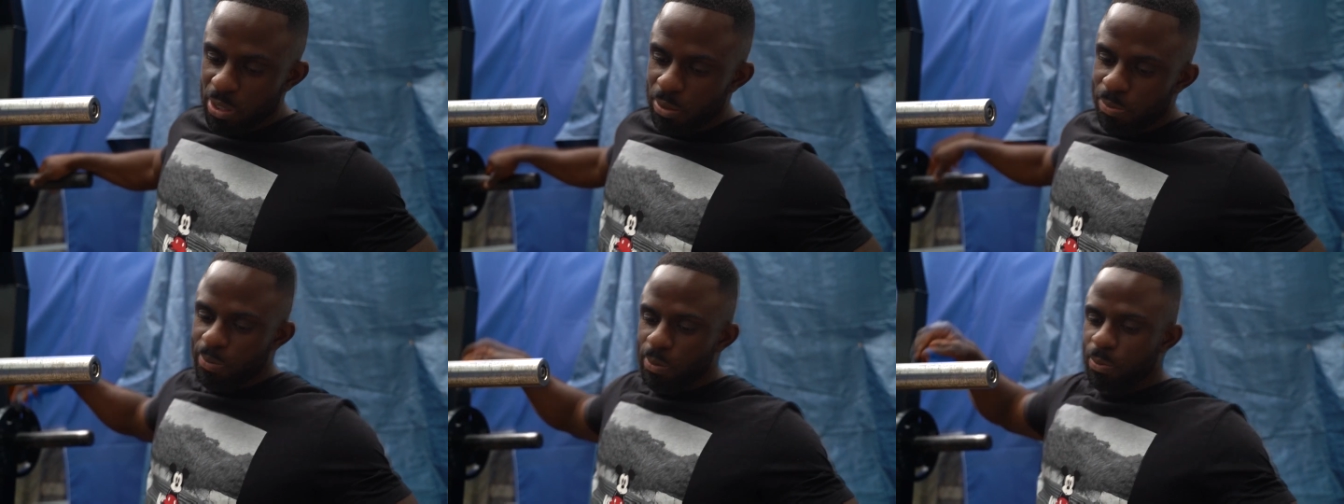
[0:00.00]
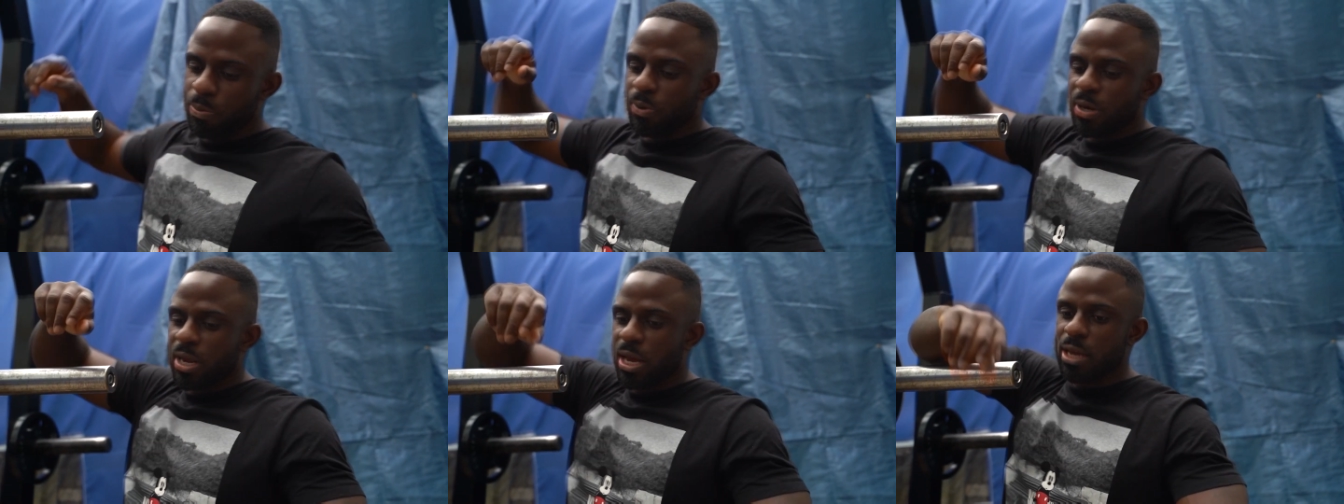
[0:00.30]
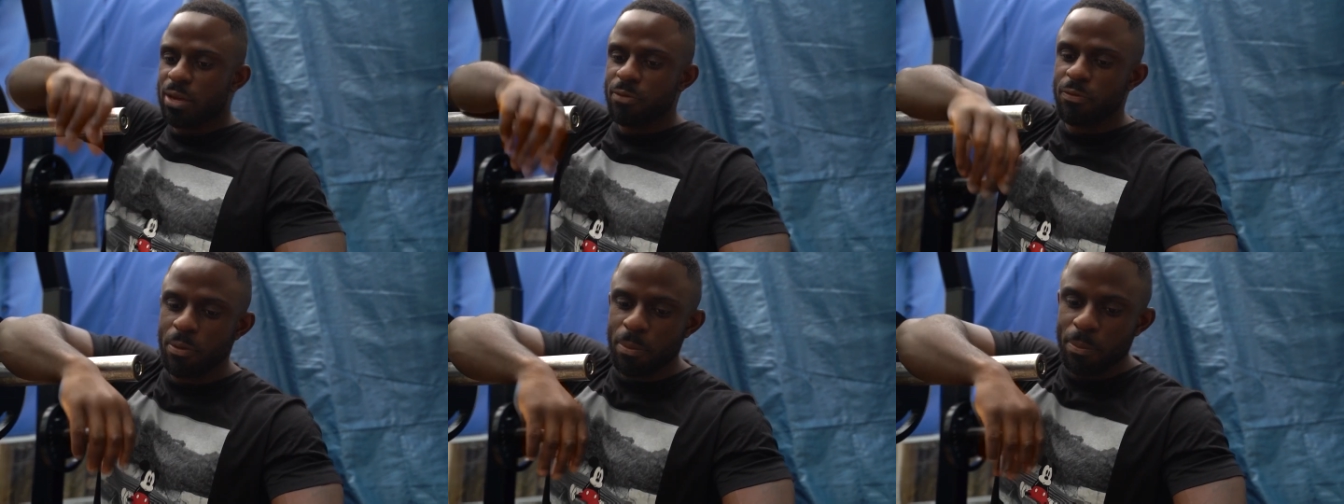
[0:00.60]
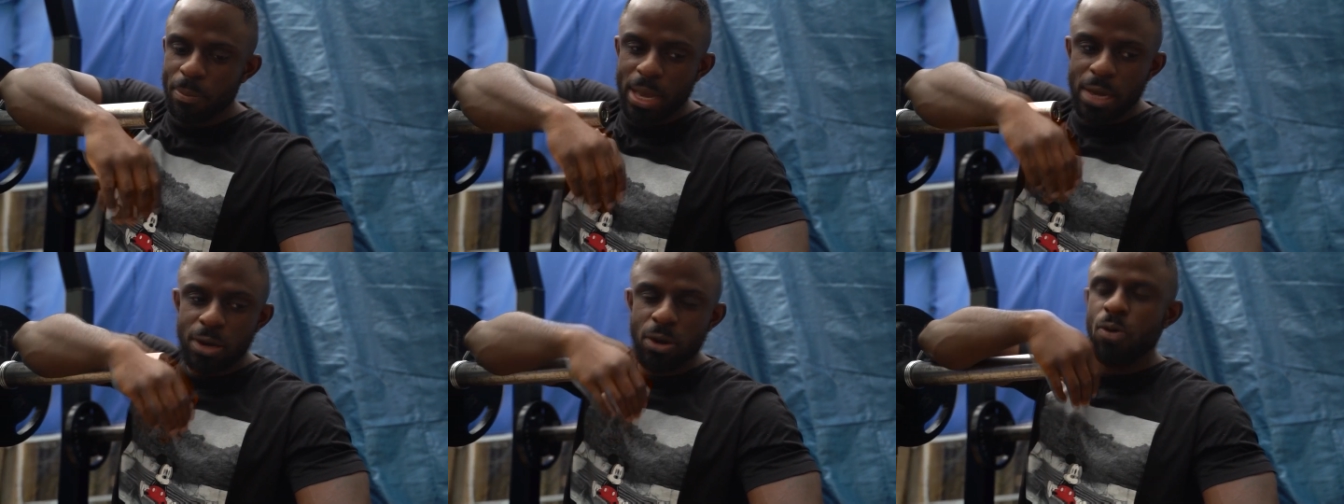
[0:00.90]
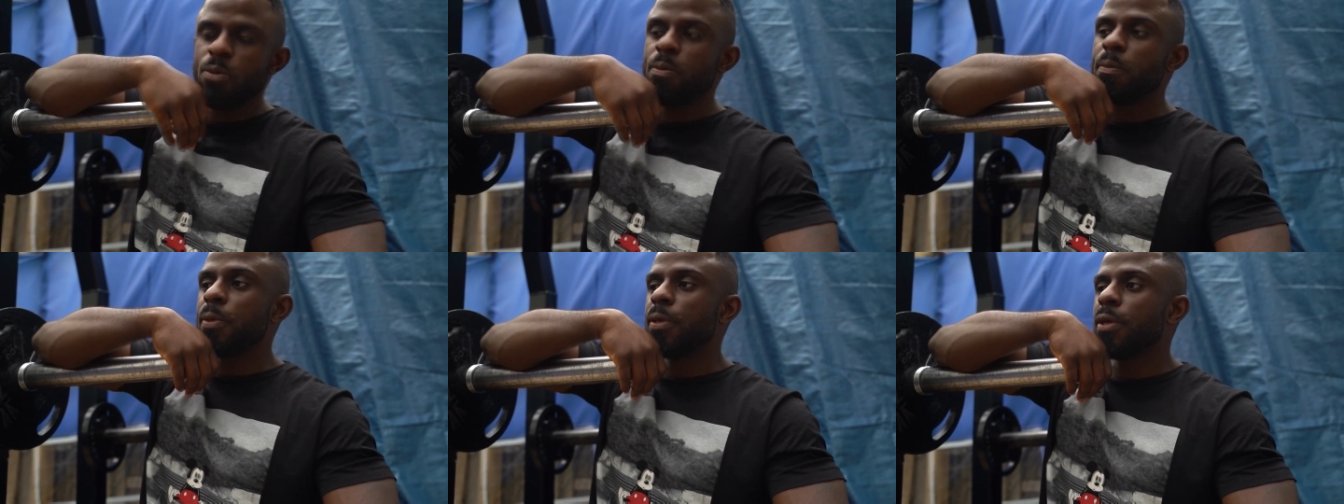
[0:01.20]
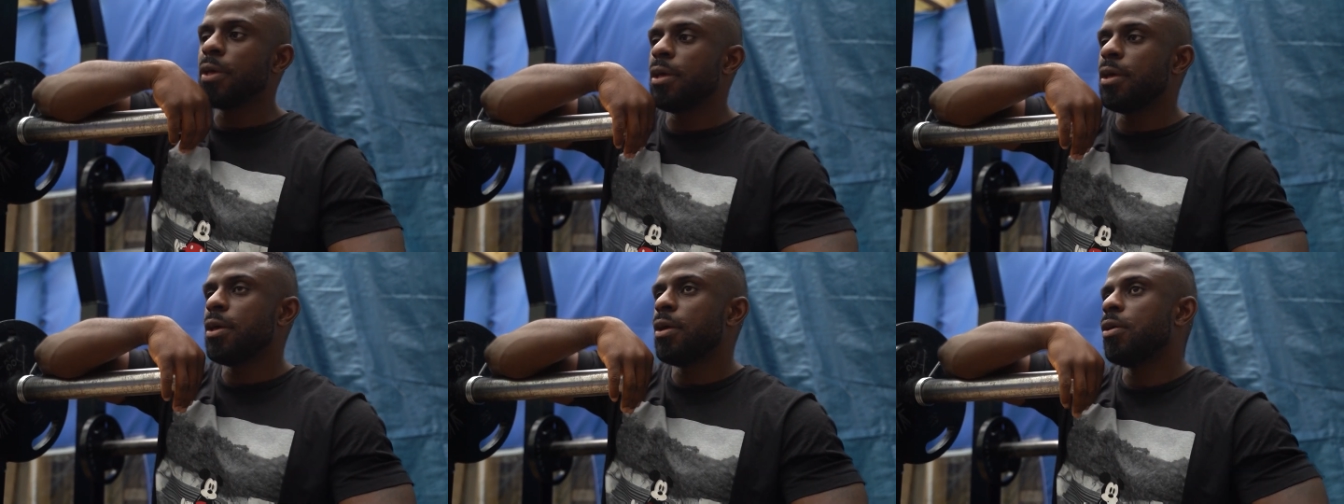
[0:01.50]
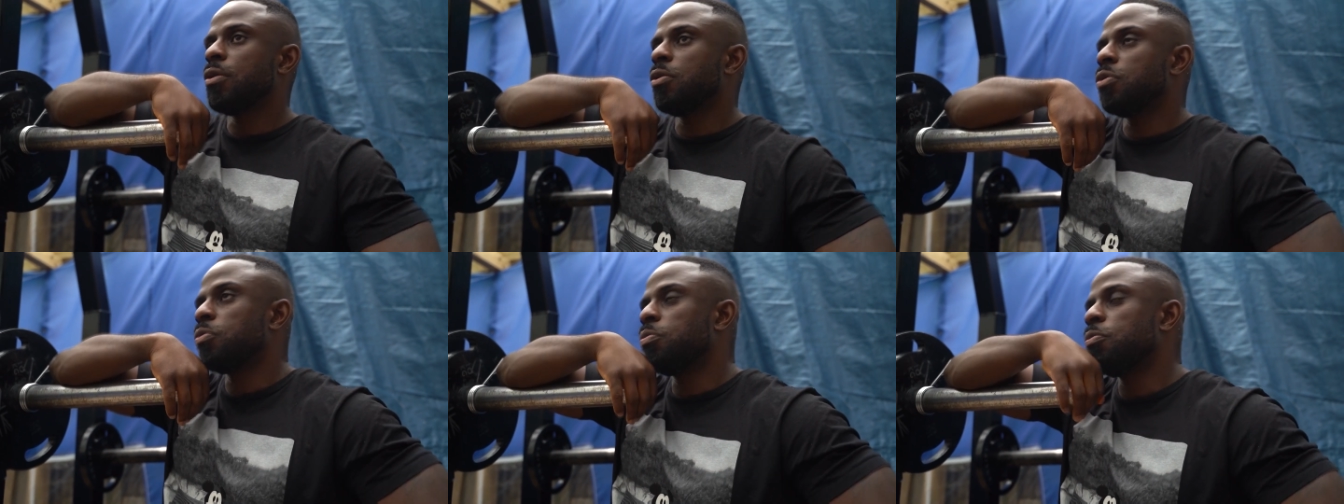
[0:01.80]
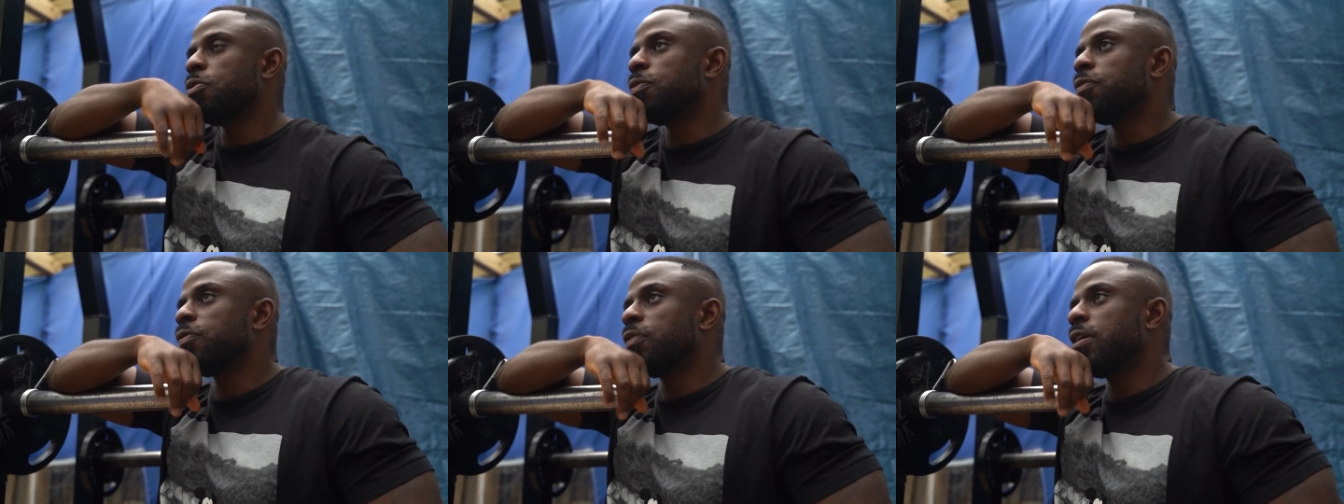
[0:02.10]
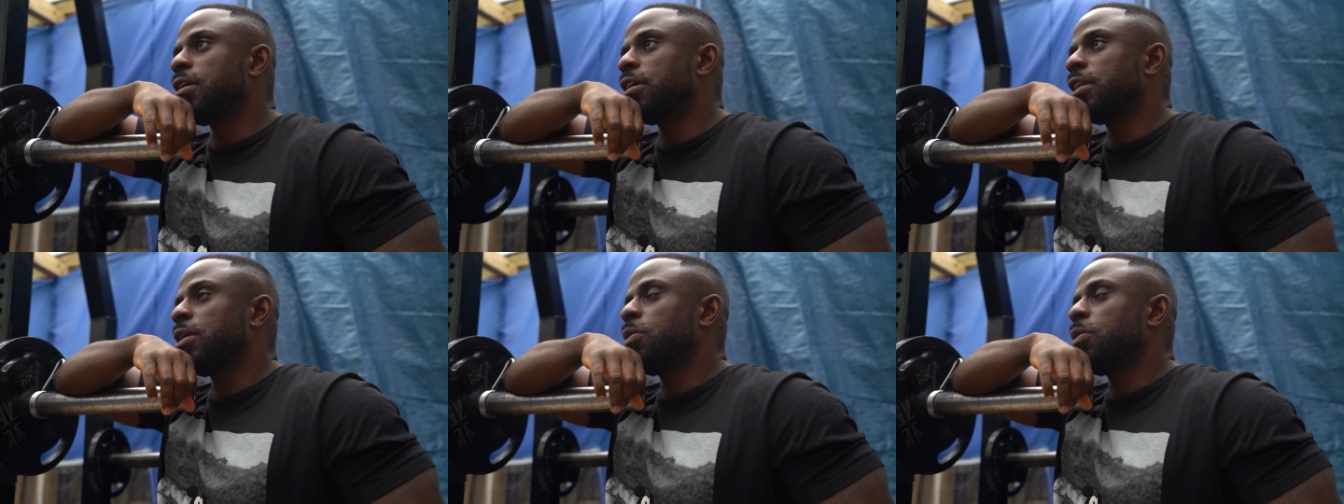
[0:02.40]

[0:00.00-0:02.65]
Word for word: many people like from back home who move here,